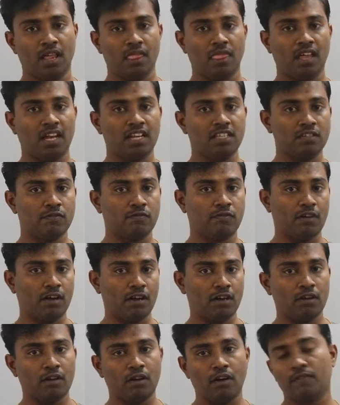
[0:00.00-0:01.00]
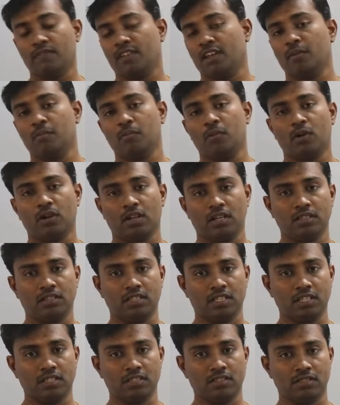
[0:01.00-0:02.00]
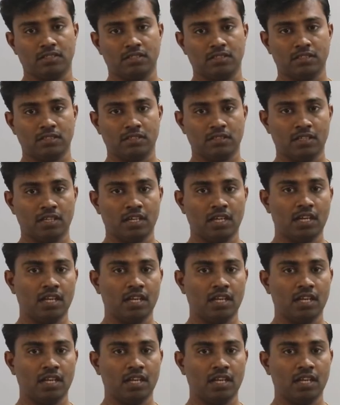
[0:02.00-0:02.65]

That is one of the important things.